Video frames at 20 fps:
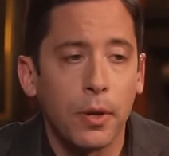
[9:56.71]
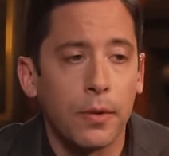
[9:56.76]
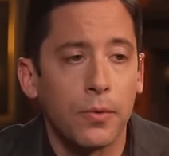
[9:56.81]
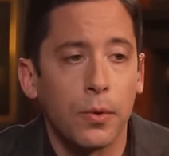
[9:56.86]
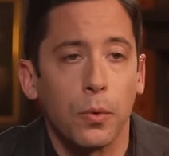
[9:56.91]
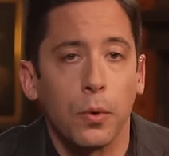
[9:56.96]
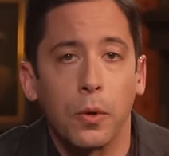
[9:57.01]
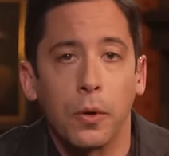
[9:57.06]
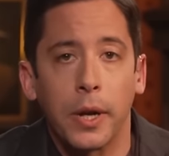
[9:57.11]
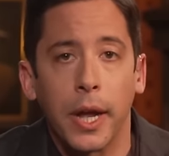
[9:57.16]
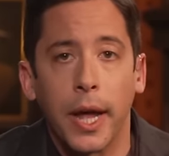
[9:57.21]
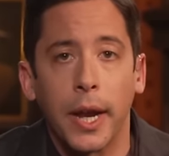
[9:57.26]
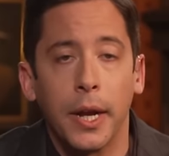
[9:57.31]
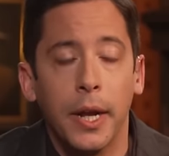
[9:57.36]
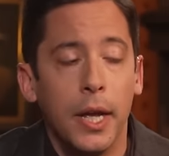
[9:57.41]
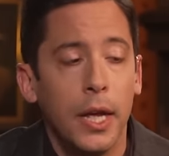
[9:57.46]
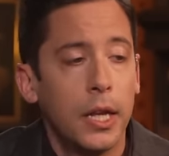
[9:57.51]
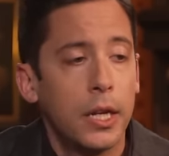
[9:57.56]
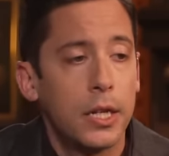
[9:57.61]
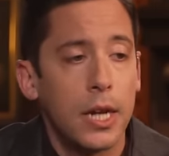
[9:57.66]
If you look at
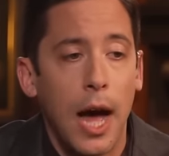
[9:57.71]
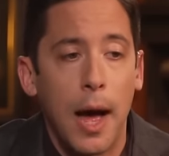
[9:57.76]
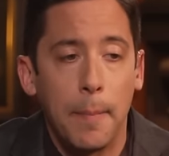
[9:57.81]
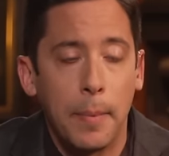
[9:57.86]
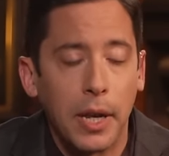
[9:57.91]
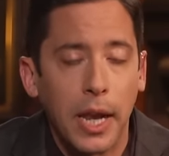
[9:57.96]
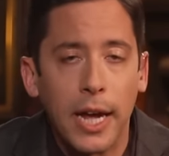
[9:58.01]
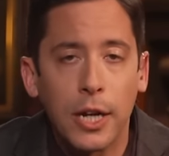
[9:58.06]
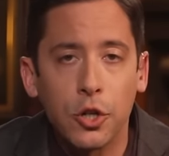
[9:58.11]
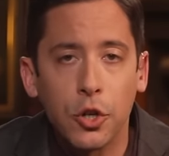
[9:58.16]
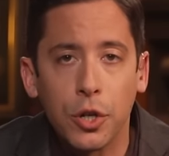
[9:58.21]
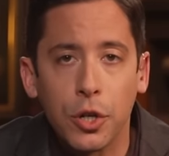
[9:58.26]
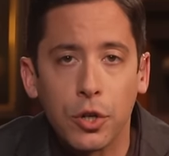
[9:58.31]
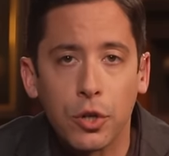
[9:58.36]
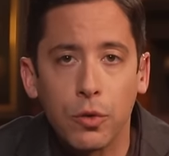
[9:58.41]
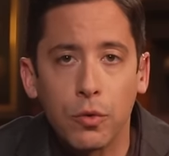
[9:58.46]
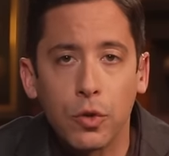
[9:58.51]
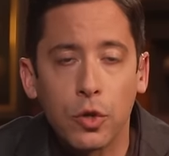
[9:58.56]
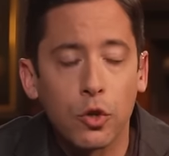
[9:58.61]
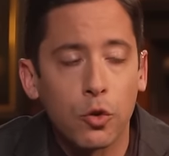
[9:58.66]
top election
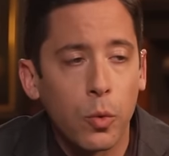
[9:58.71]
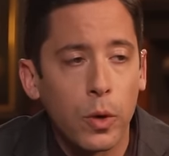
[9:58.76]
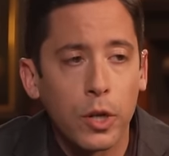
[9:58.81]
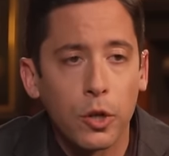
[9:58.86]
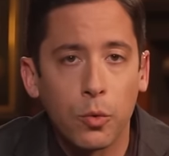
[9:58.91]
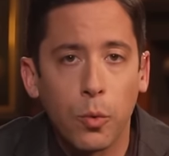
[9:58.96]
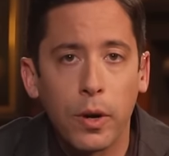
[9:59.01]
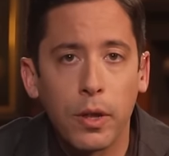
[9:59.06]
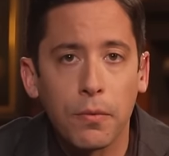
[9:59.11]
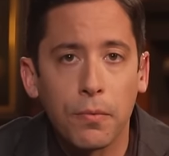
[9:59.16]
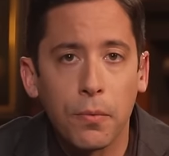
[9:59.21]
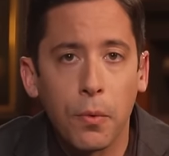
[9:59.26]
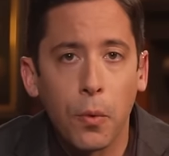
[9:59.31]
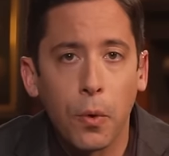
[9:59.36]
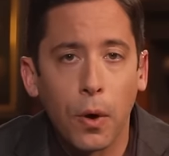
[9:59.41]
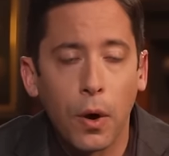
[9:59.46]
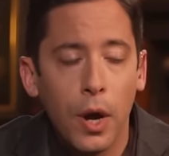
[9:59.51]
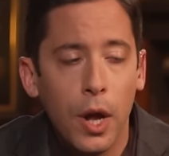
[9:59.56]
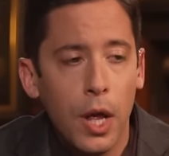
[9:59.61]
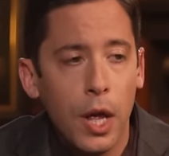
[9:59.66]
issues in
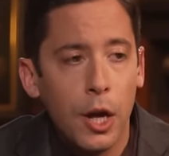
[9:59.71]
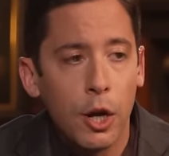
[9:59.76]
2024,